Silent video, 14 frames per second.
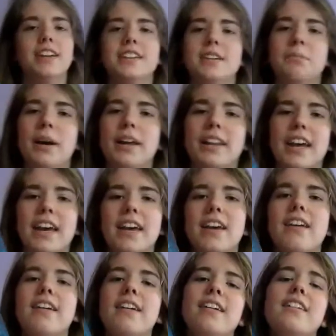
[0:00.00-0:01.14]
but like,
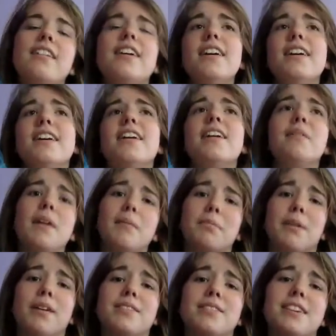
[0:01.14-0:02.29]
come on,
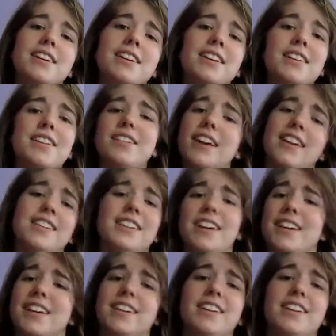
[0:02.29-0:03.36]
Percy, you're not done.